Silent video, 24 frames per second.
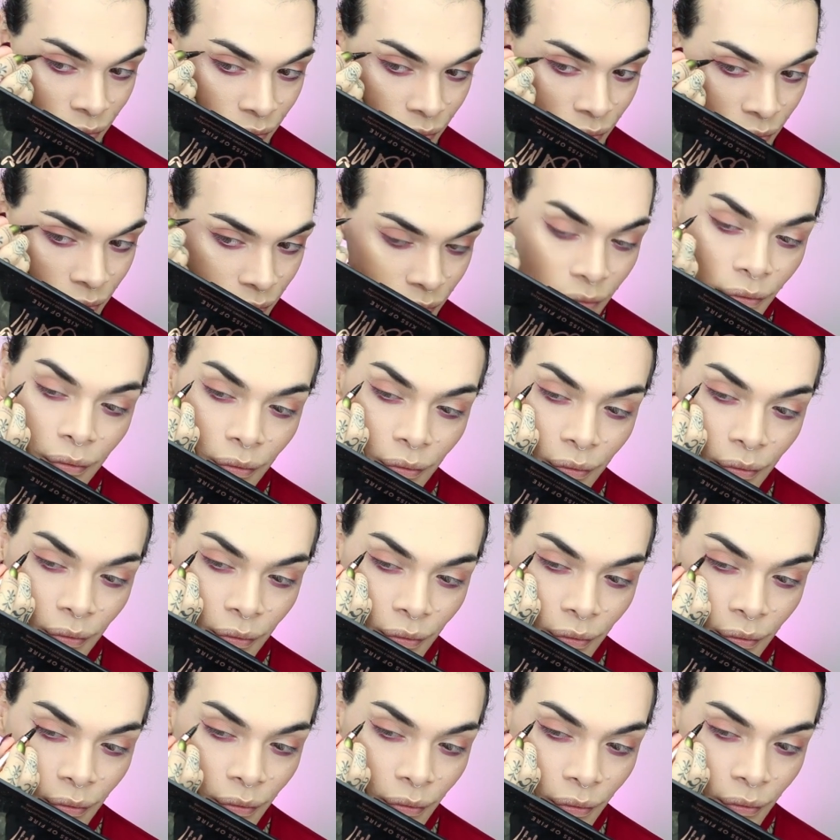And now
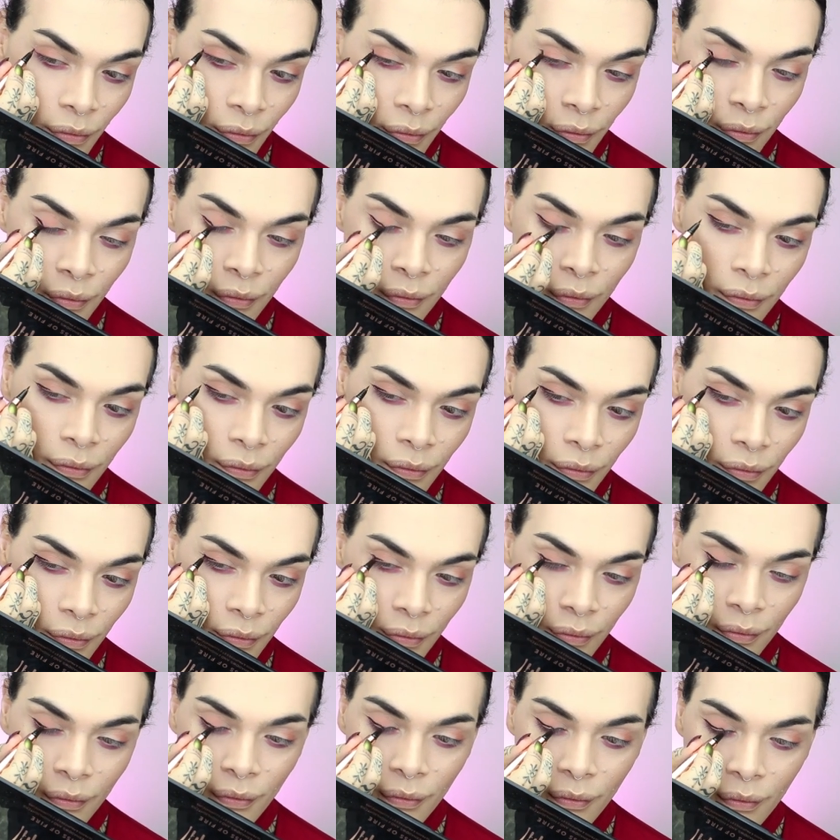you're,
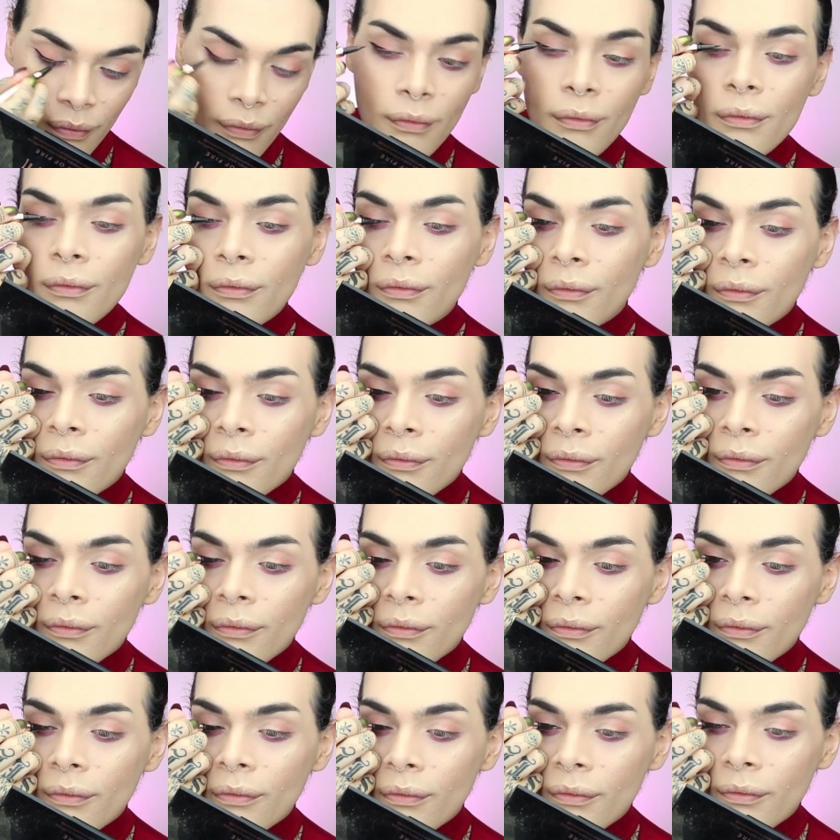oh, look at that wing
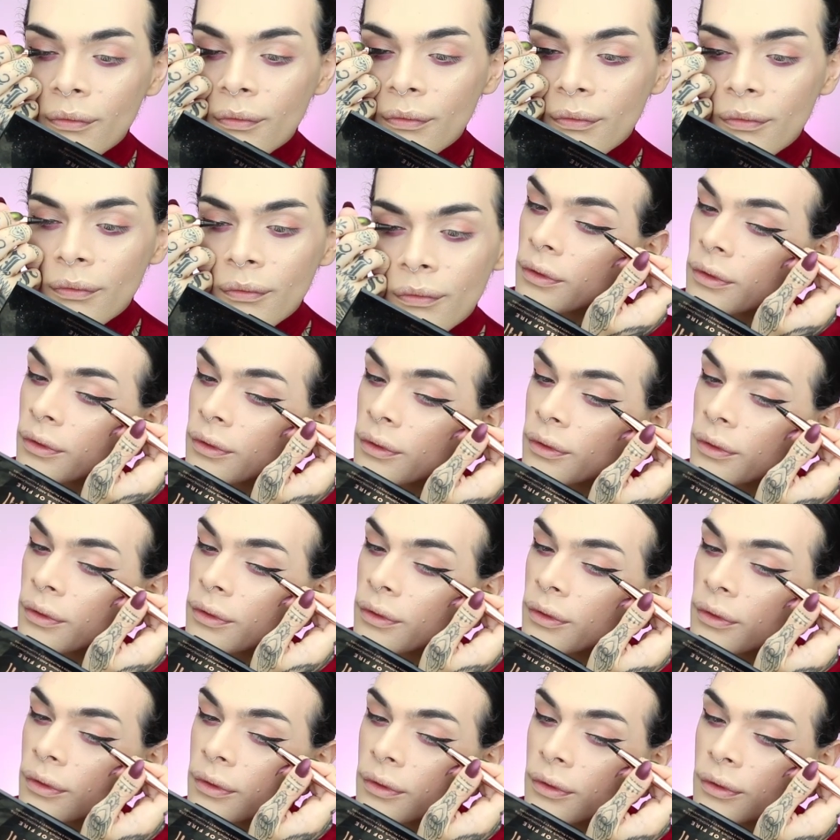eyeliner,
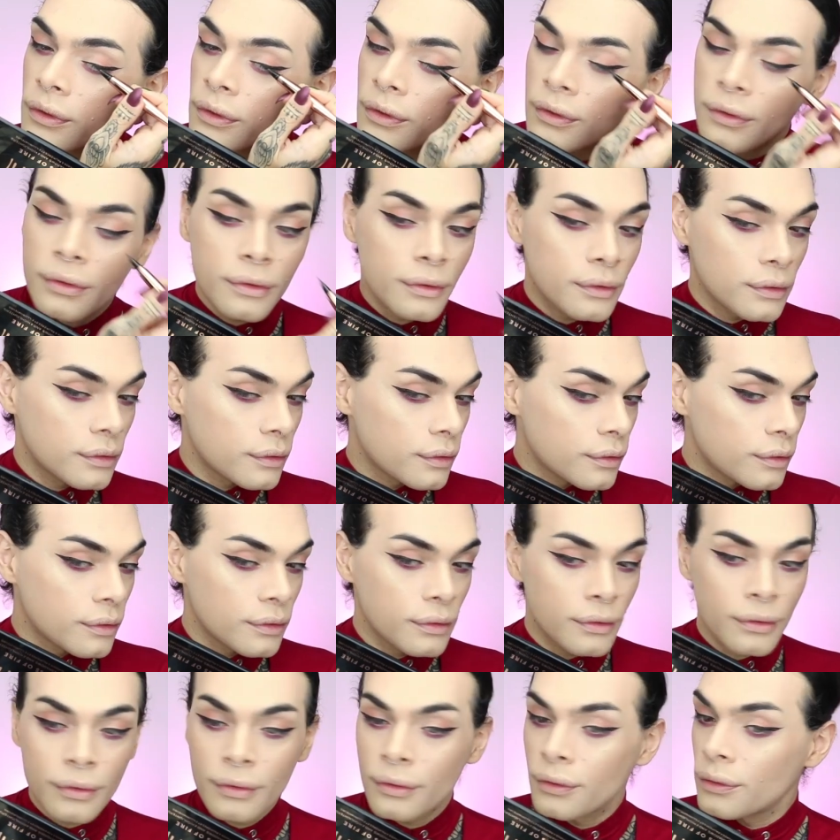yes. I don't know
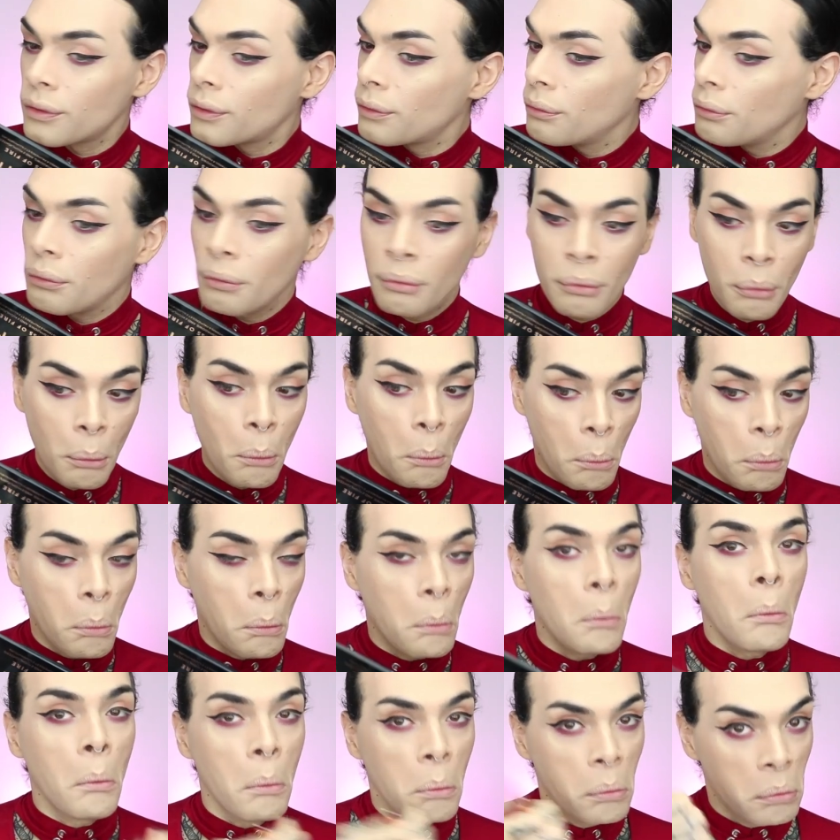how you have a straight
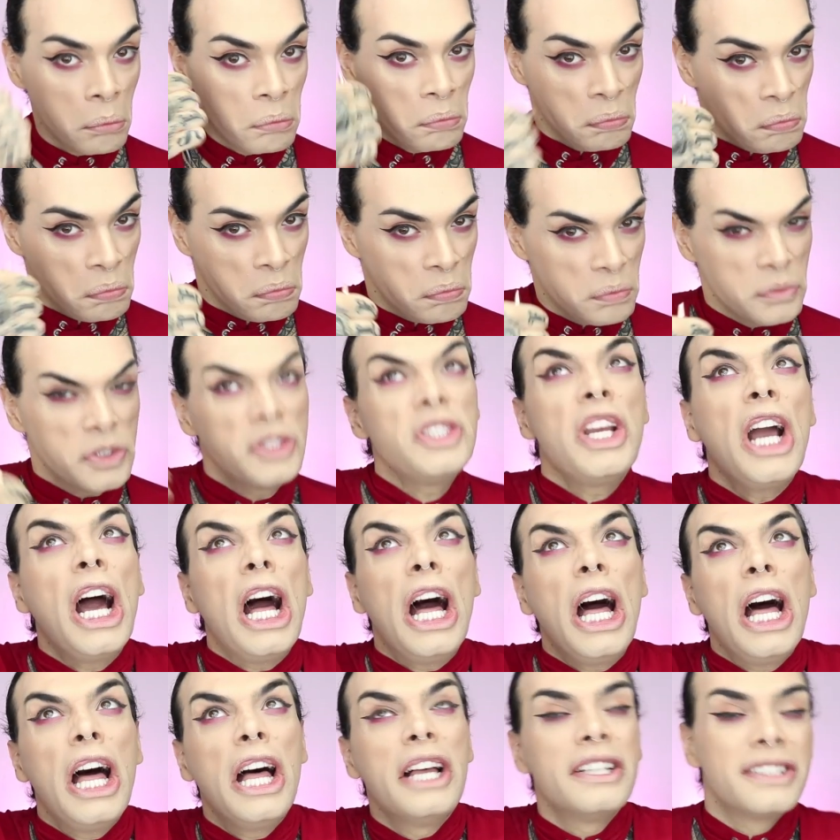hand for that. I would need a
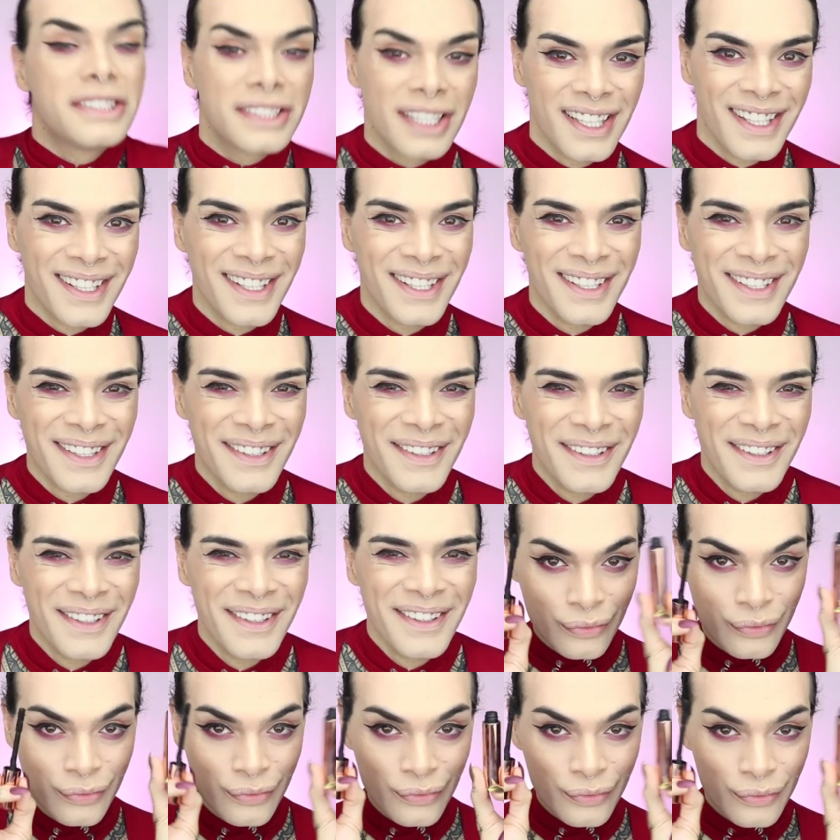ruler of some
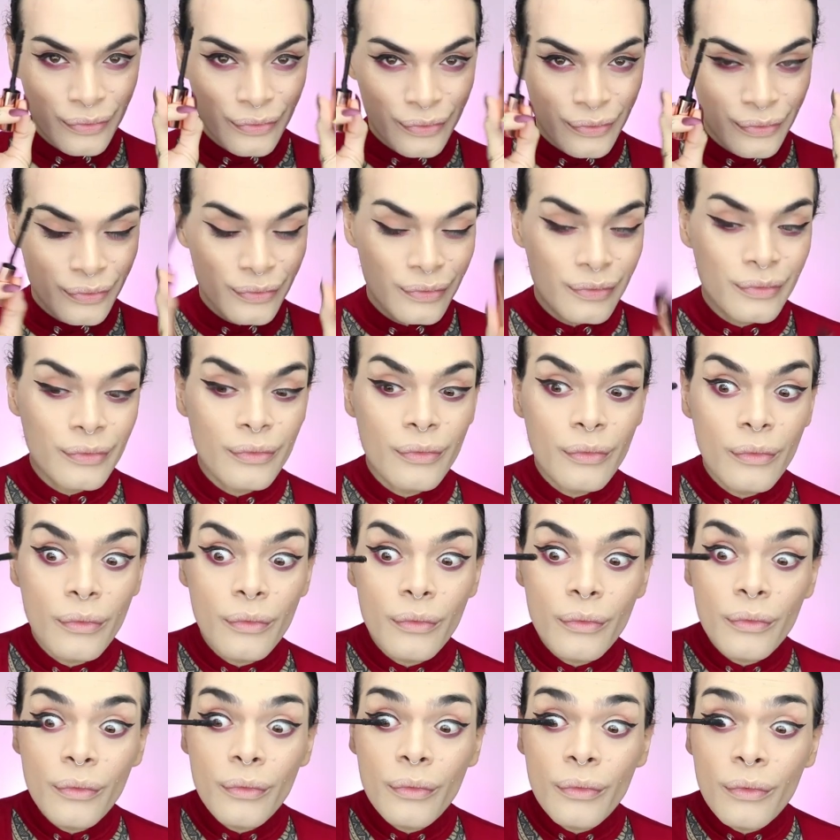kind to do
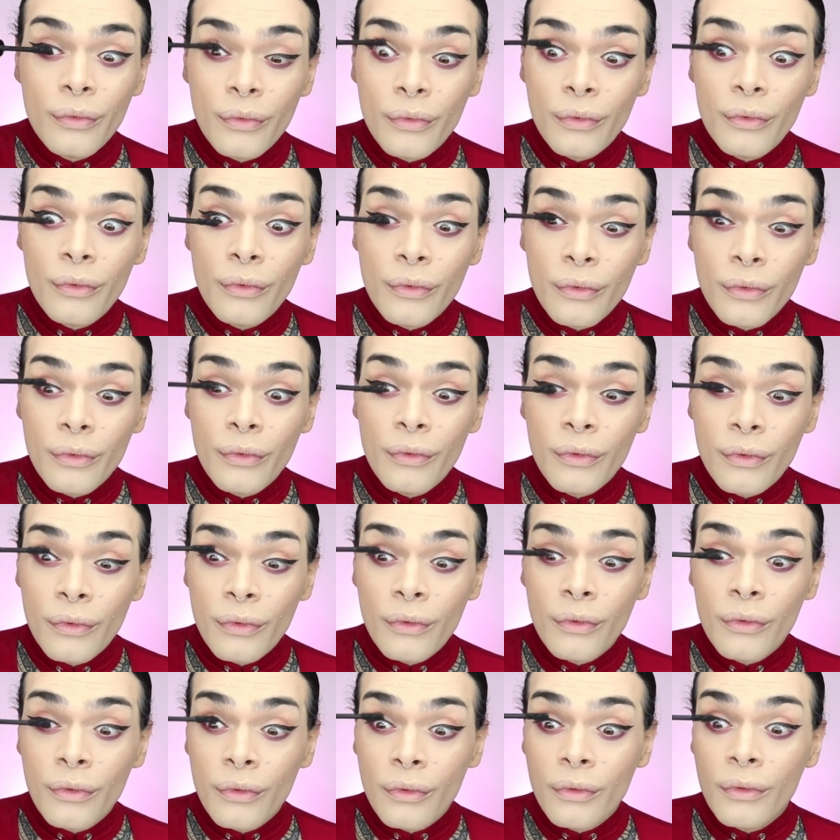that. And now
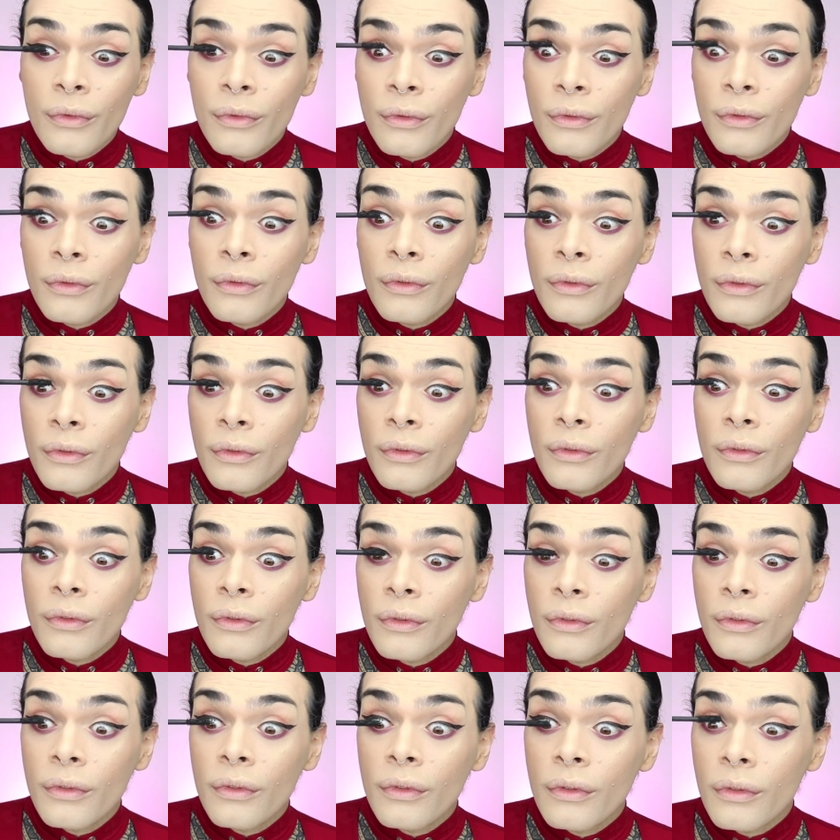you have your
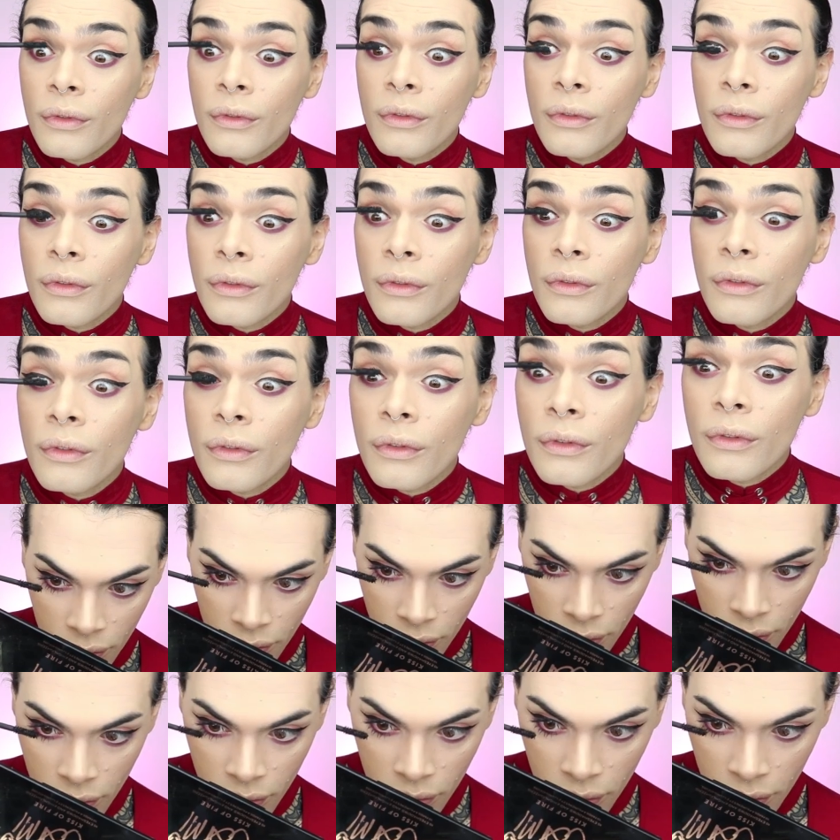mascara,
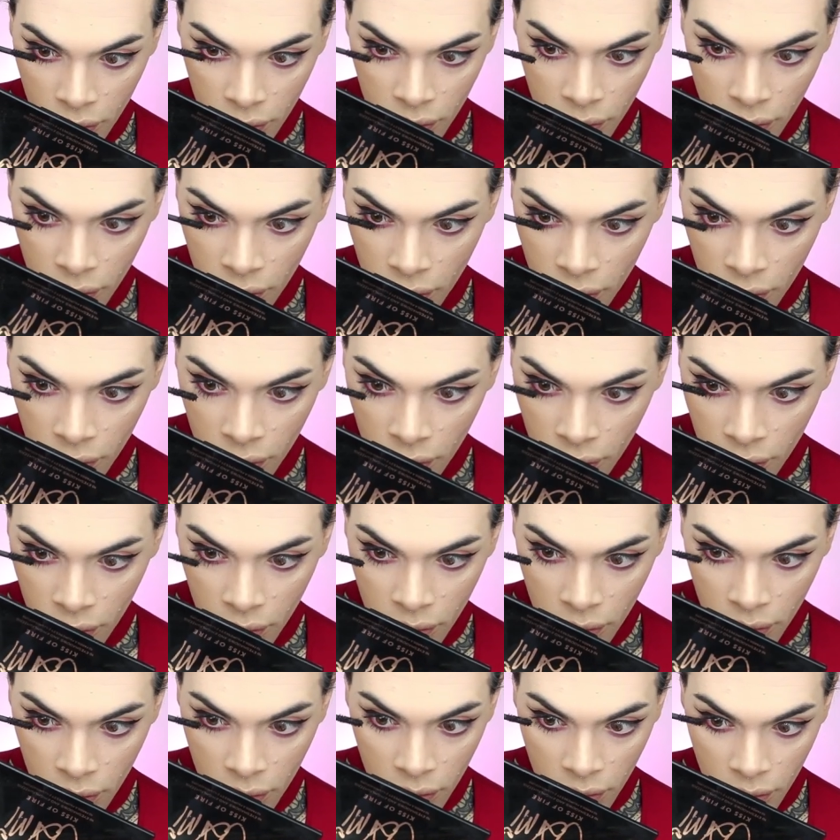yeah.
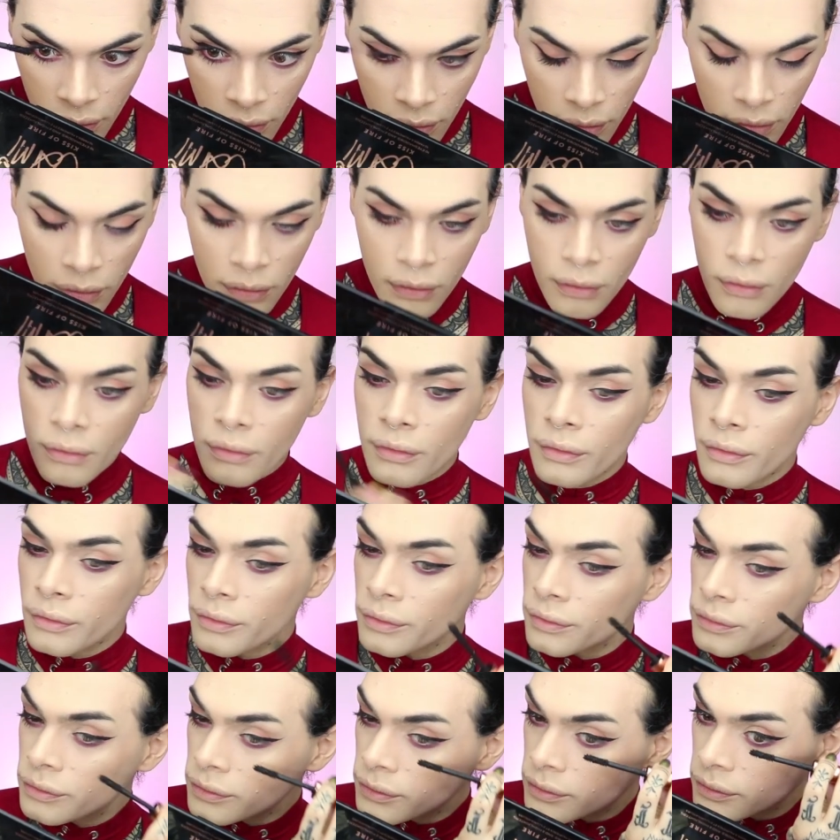And you've
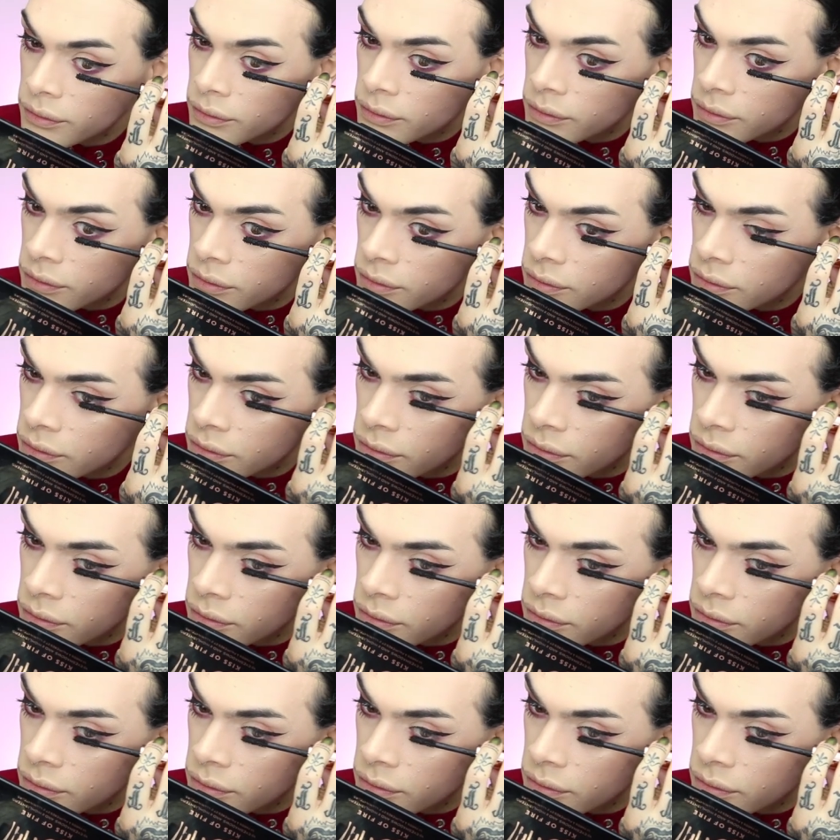applied your,